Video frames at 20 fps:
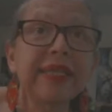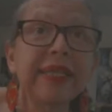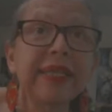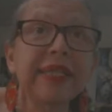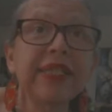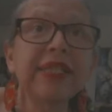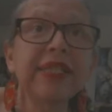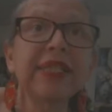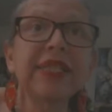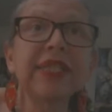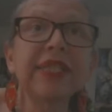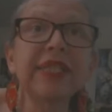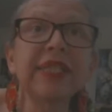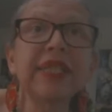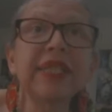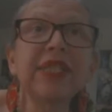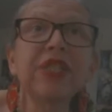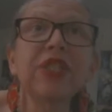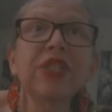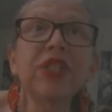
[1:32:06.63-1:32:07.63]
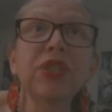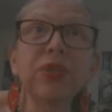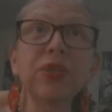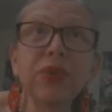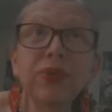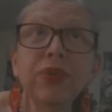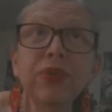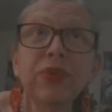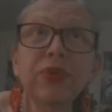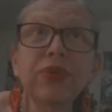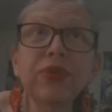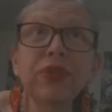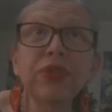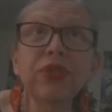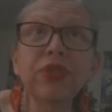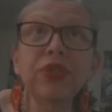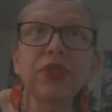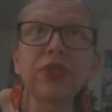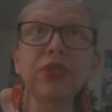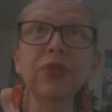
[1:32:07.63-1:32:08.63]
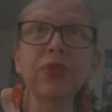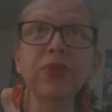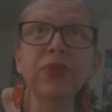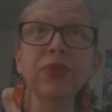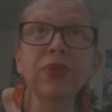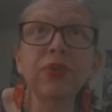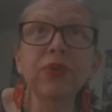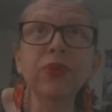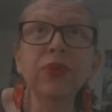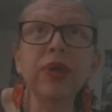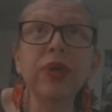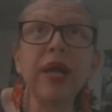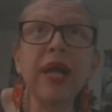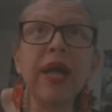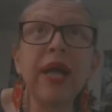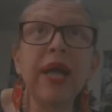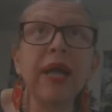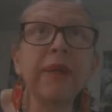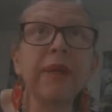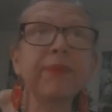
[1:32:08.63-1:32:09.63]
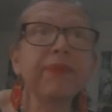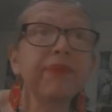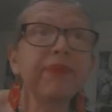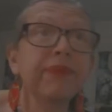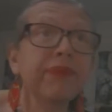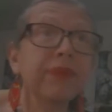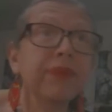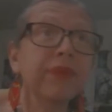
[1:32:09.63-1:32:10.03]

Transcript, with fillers: is this is to to do um,